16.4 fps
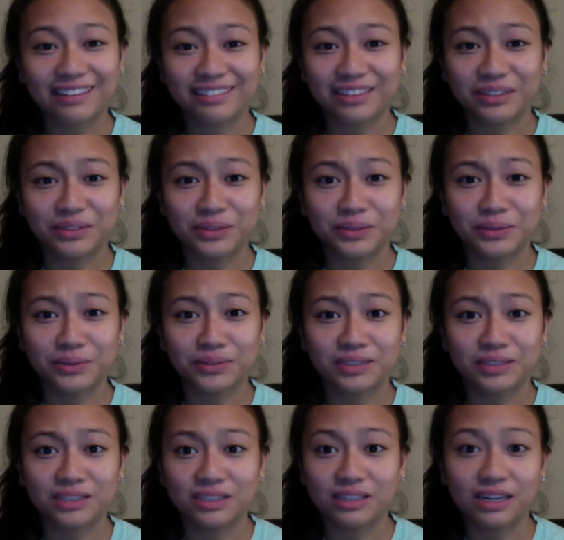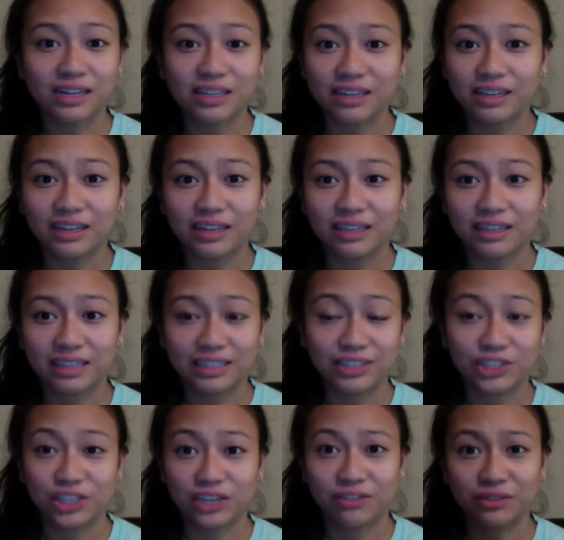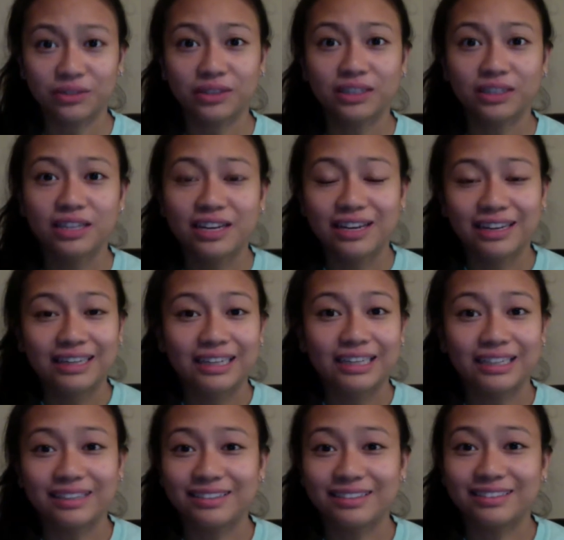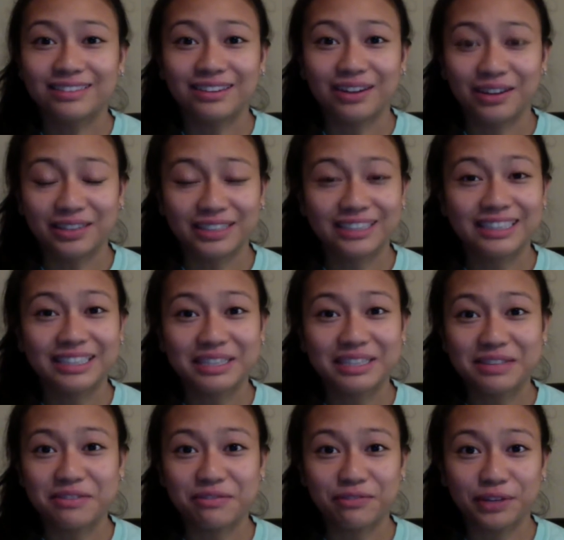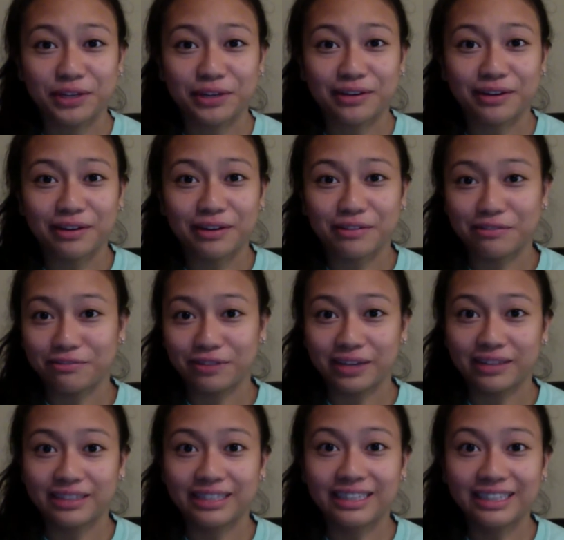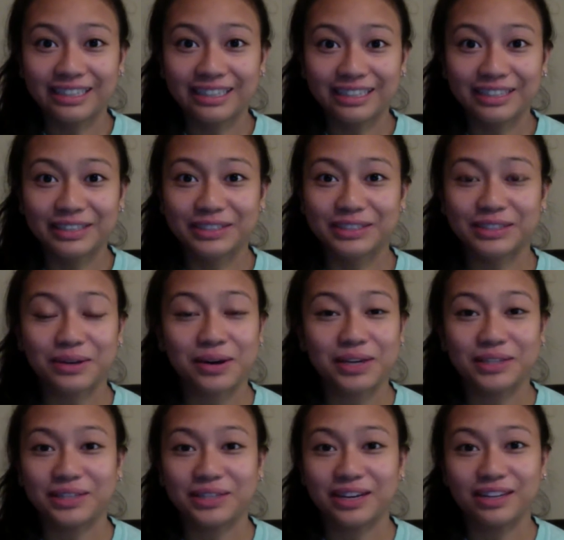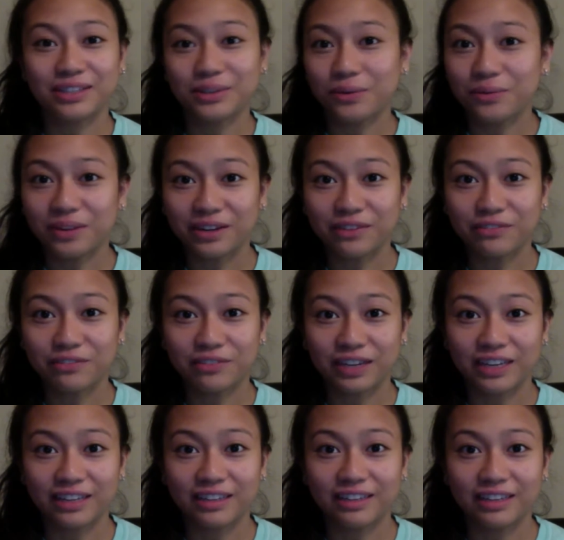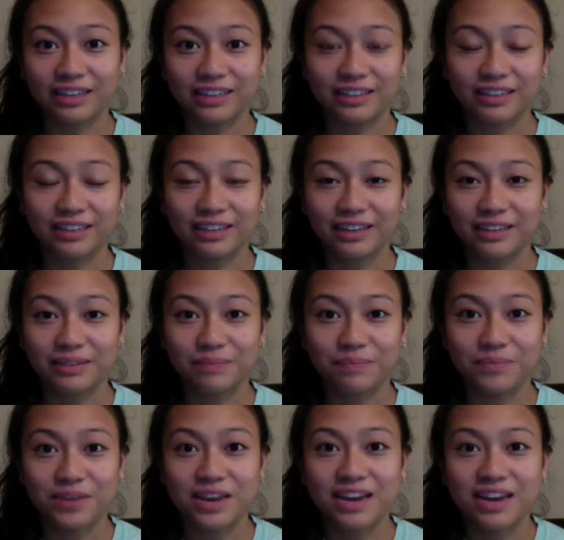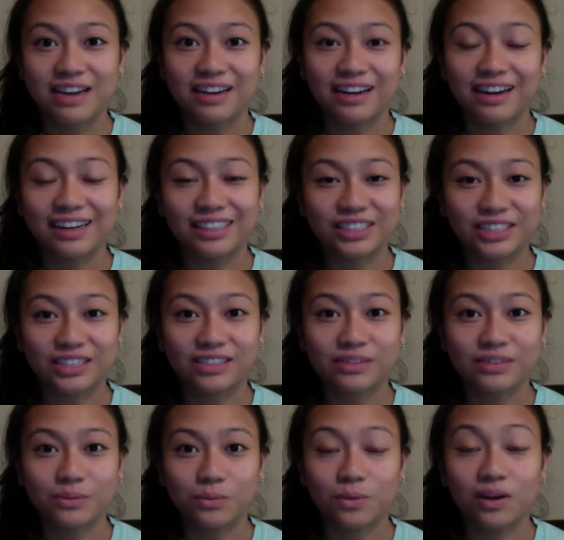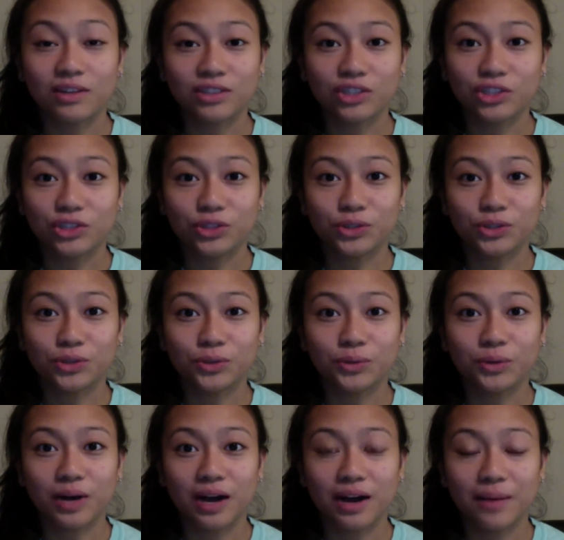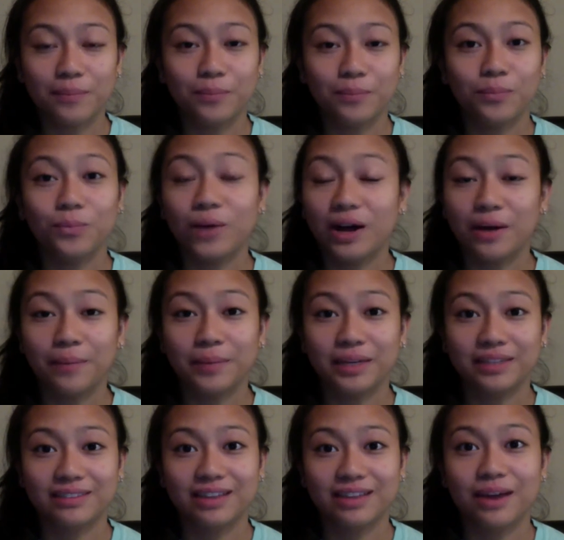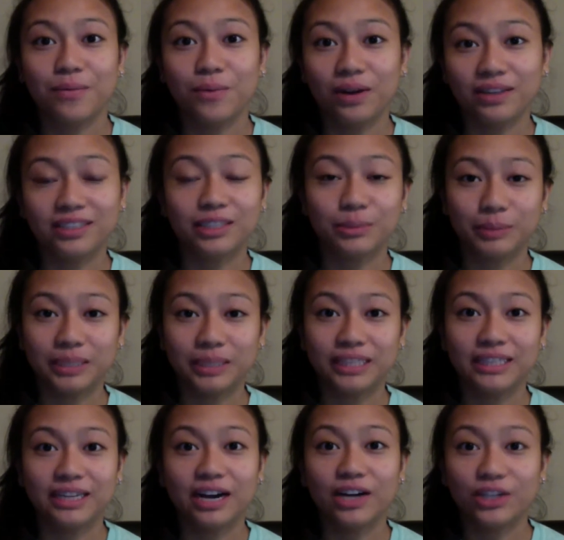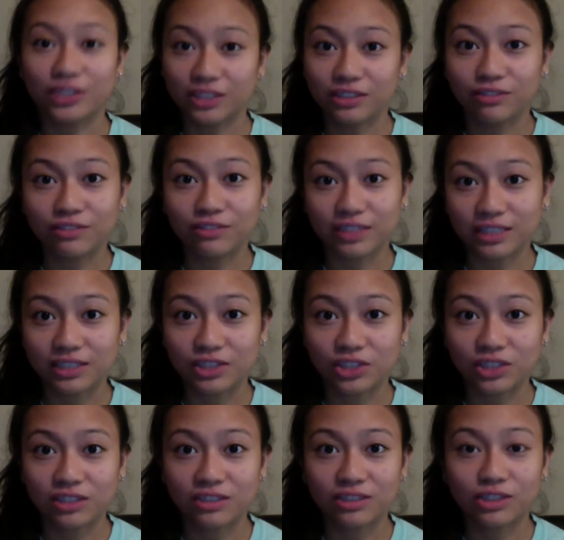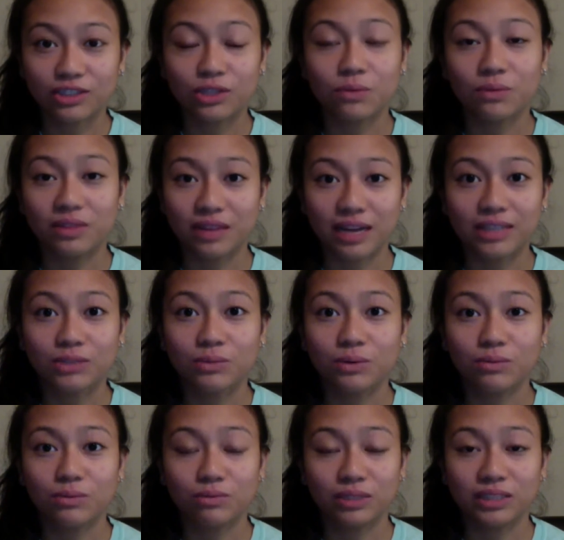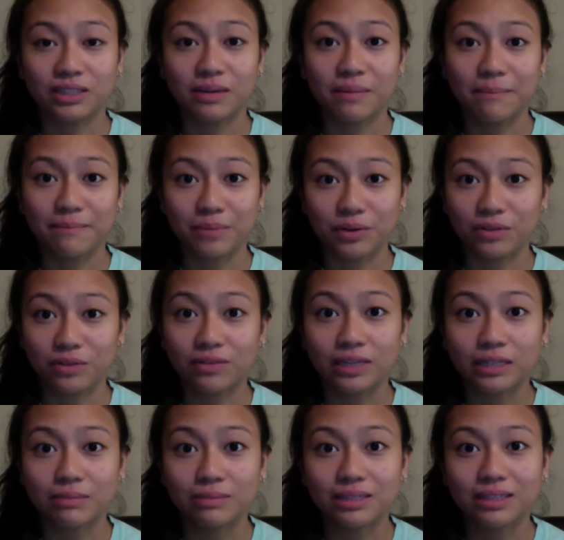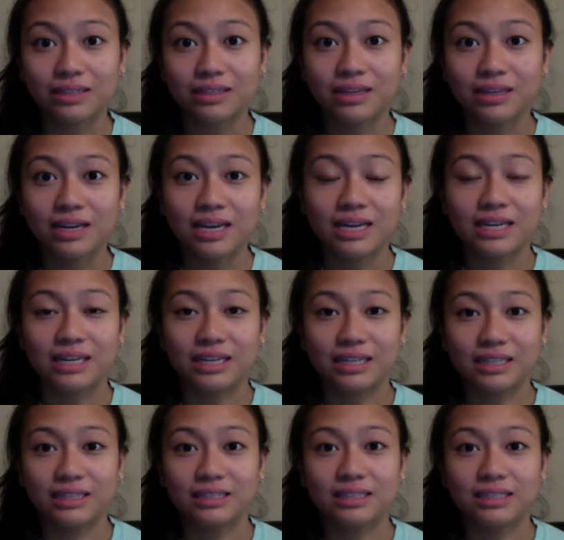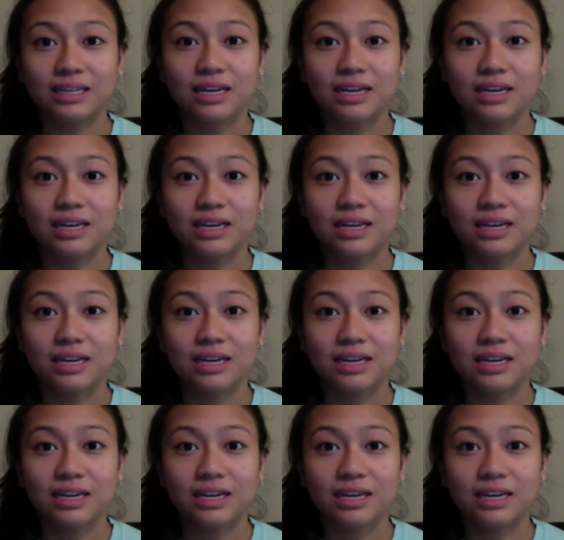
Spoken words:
through studying in general is honestly the fear of failing. So I don't want to fail, and I just want to do well because I want to be a good physician. So that's what really motivates me, is